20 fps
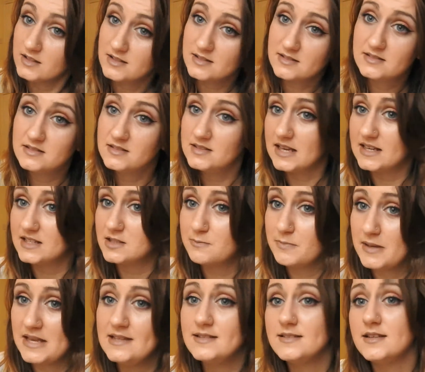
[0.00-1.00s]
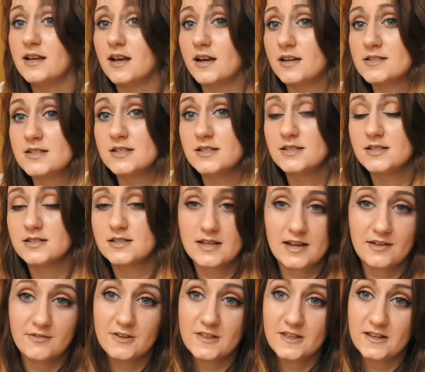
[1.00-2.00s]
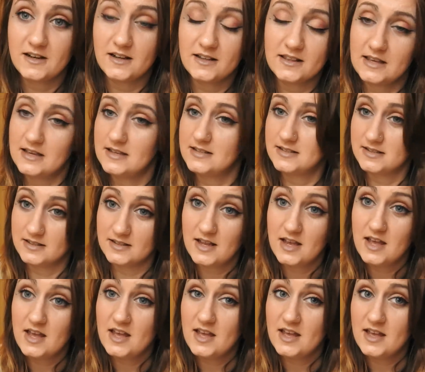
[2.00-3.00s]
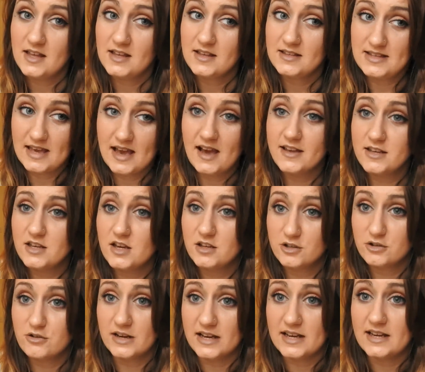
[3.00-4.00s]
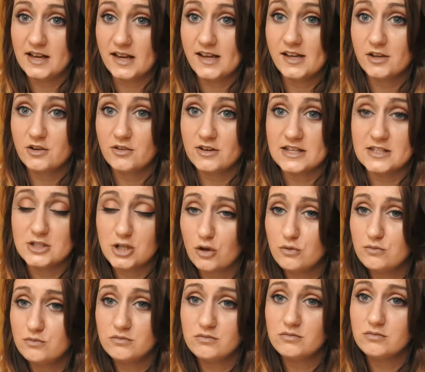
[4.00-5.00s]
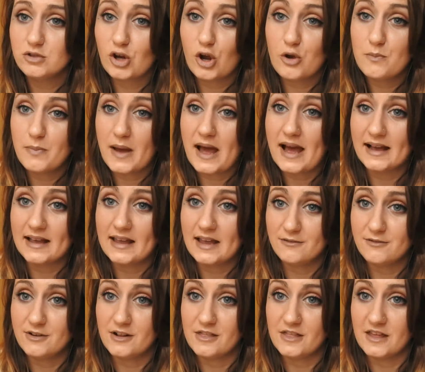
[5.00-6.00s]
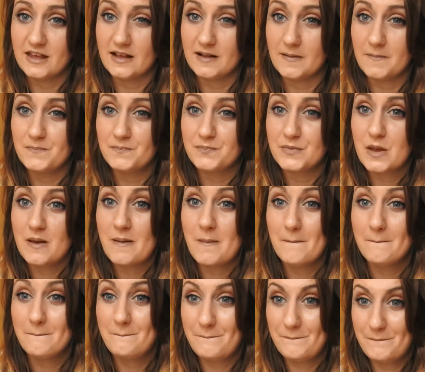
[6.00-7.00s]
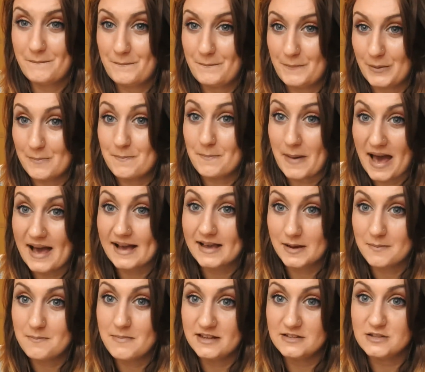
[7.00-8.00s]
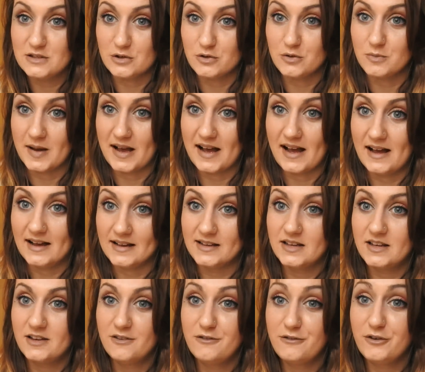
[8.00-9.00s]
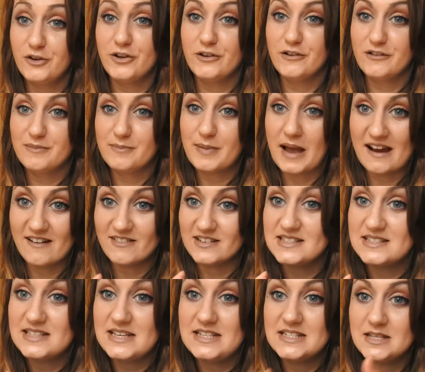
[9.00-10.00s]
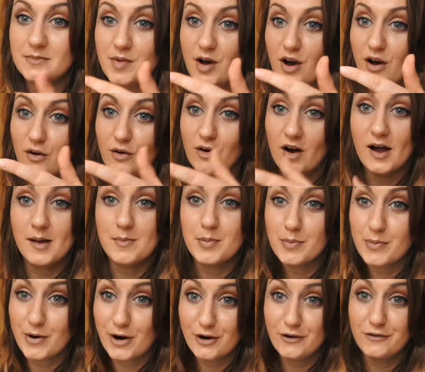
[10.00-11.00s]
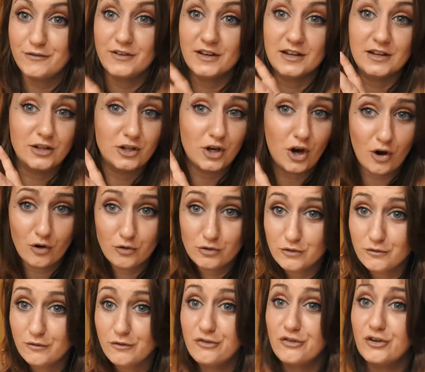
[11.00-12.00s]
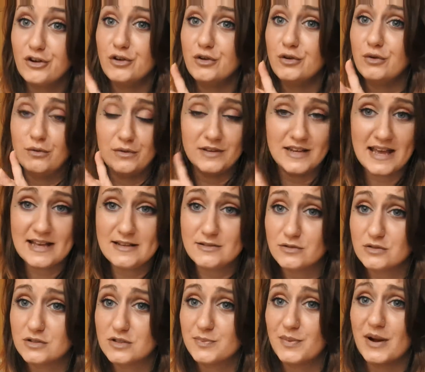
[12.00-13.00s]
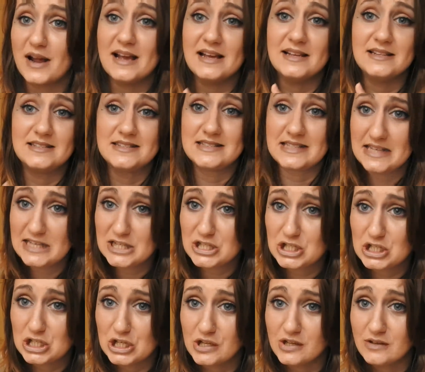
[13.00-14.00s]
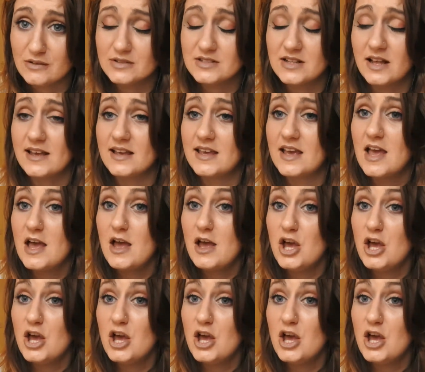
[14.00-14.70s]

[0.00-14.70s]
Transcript: 6 pizza cutters and everything like this. And yeah, I agree. Don't pack everything. But pack a medical bag full of paracetamol, ibuprofen, cold and flu, nasal sprays, tissues. Like,